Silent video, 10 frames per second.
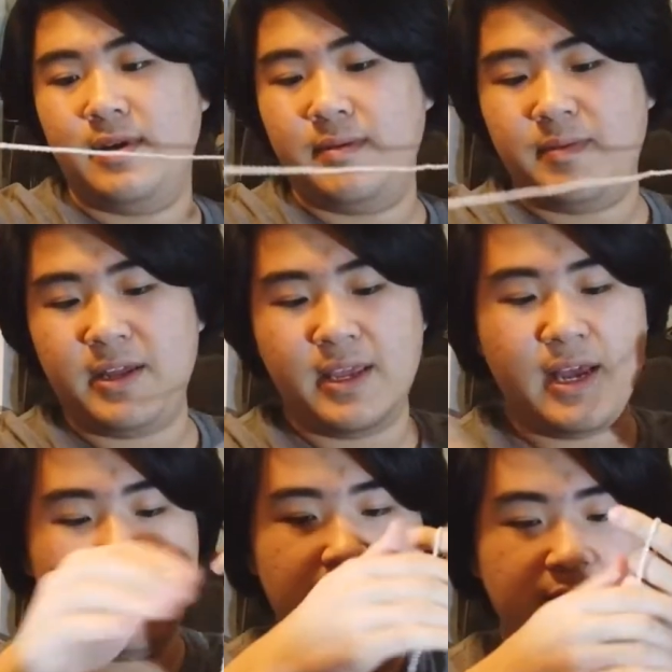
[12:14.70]
But
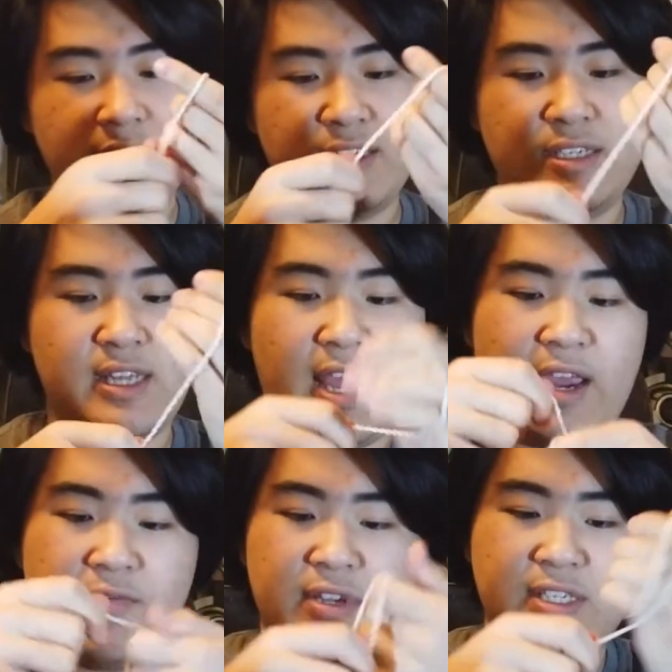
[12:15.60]
yeah, this is
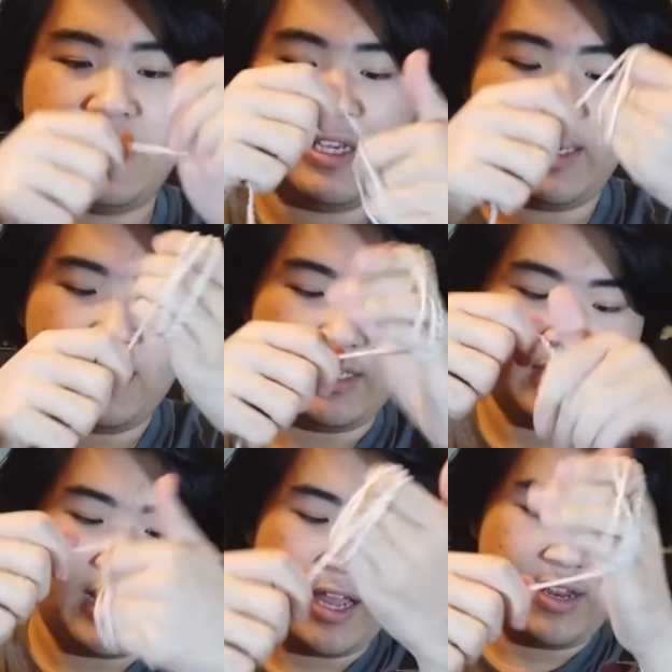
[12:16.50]
everything
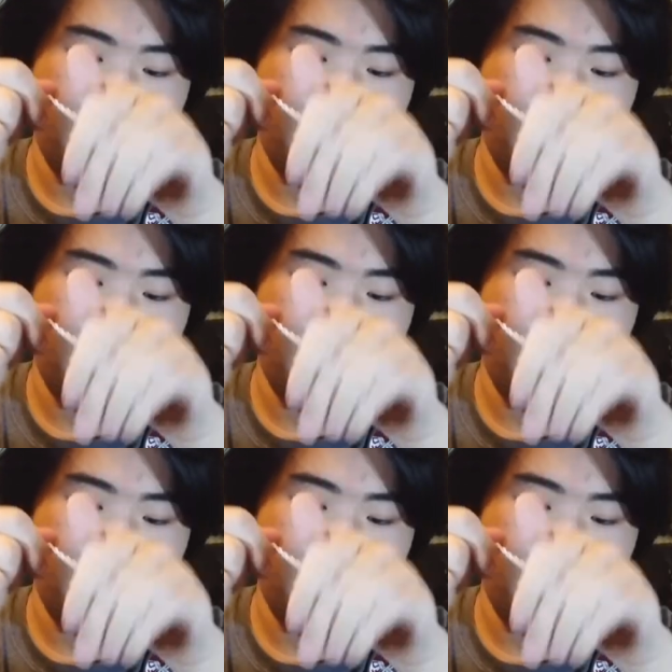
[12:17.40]
inside the